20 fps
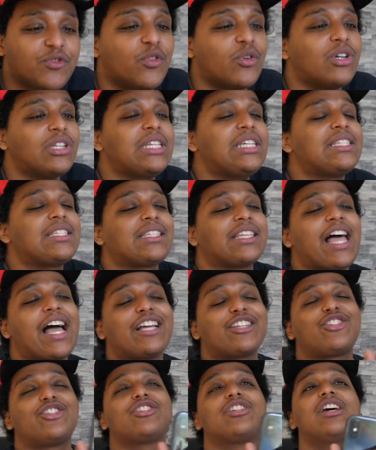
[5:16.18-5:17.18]
for elite
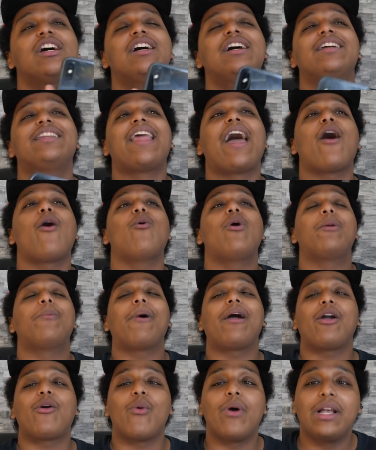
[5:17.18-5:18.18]
slashers. Now, when
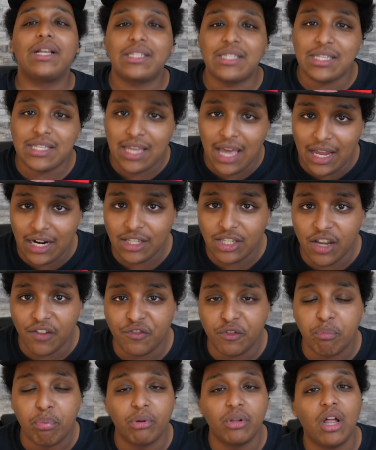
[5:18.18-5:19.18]
Mike Wang's is kind of tough
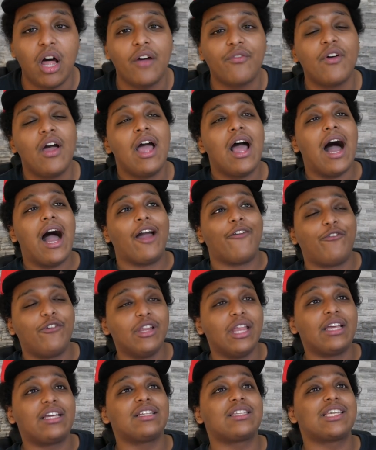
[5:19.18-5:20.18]
to pull off, I feel
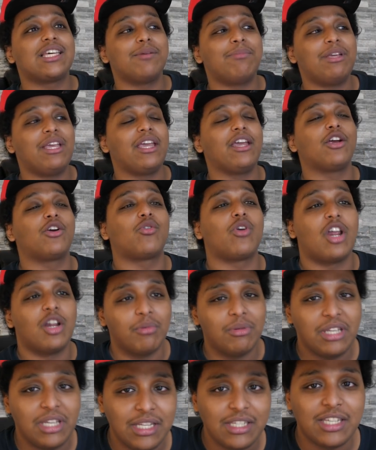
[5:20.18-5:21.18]
like it's going to be
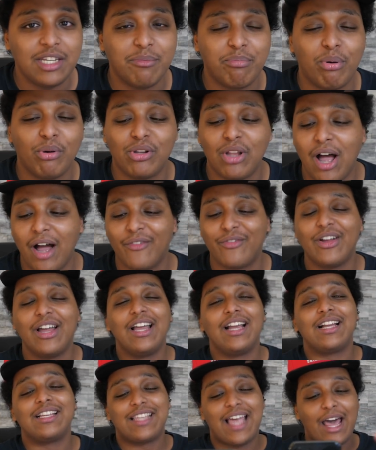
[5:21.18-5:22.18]
incredibly easy to pull off
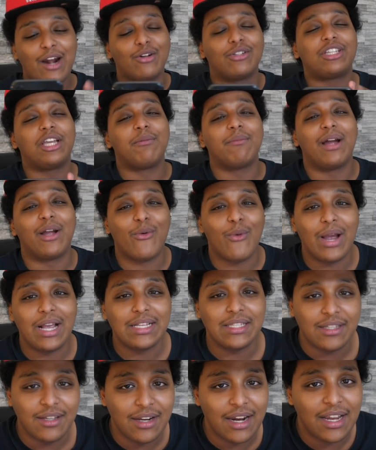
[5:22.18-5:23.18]
because I don't think Mike
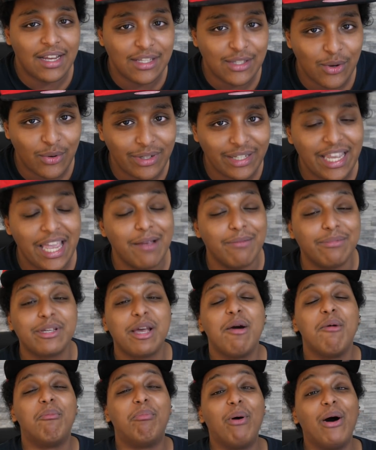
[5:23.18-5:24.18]
Wang's good at his own games.
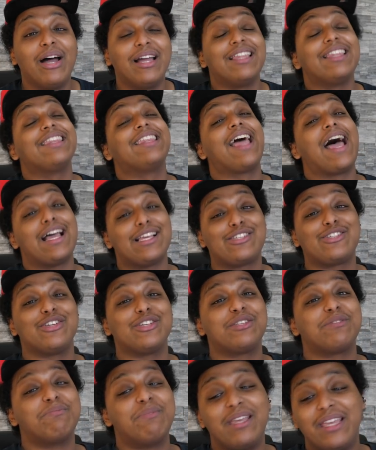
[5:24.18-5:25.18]
But that's
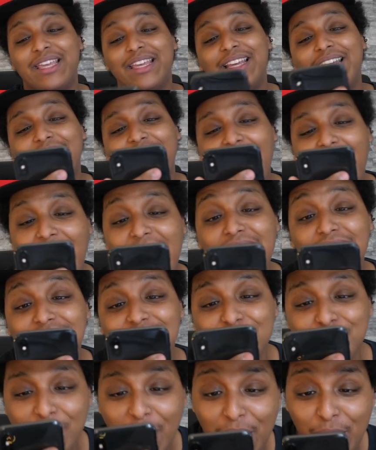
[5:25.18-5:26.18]
just me.
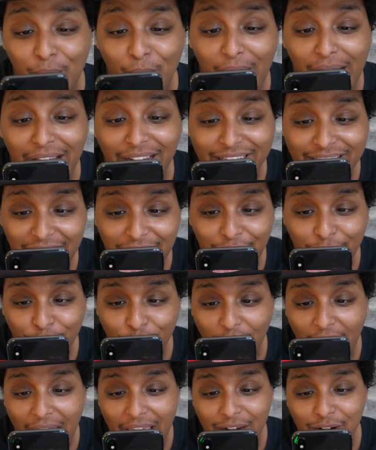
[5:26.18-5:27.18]
Hey, Mike Wang, thank you
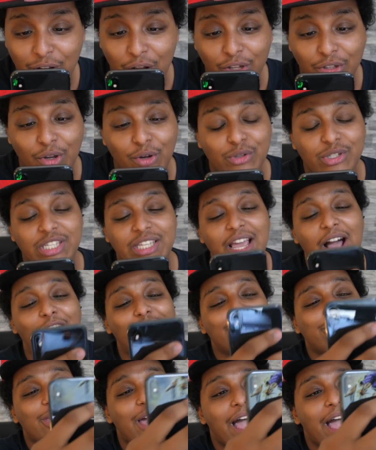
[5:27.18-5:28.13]
for adding all those. He also